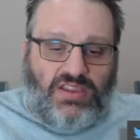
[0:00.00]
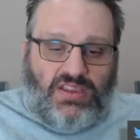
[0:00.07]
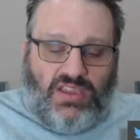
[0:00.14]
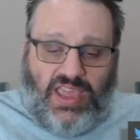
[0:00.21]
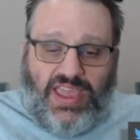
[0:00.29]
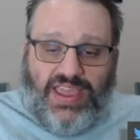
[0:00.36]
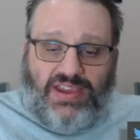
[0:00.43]

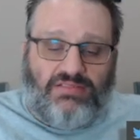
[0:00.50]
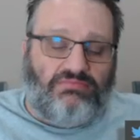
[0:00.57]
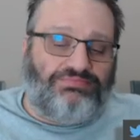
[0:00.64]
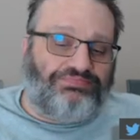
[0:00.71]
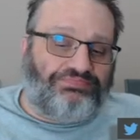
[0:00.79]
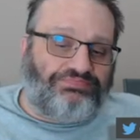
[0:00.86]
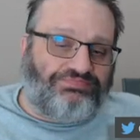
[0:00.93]
And
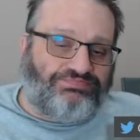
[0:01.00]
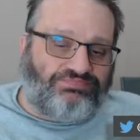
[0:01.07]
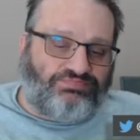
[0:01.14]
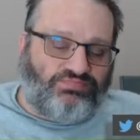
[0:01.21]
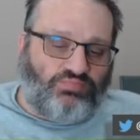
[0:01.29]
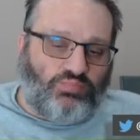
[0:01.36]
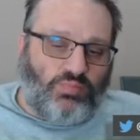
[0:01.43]

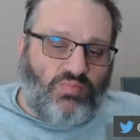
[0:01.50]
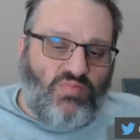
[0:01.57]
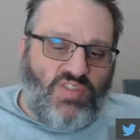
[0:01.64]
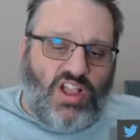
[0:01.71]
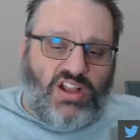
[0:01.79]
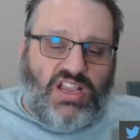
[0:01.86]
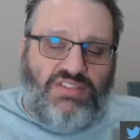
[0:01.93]

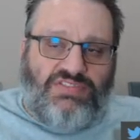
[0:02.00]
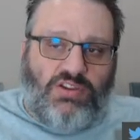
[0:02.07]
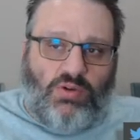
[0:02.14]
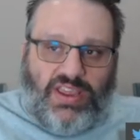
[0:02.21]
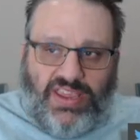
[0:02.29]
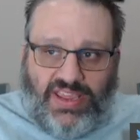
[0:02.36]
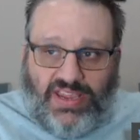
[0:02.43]
I'll give you
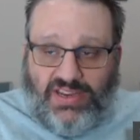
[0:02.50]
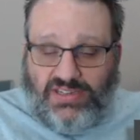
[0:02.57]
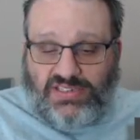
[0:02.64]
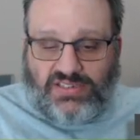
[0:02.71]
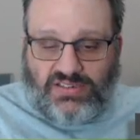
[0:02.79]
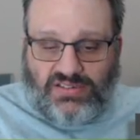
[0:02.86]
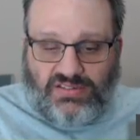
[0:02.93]
a hint,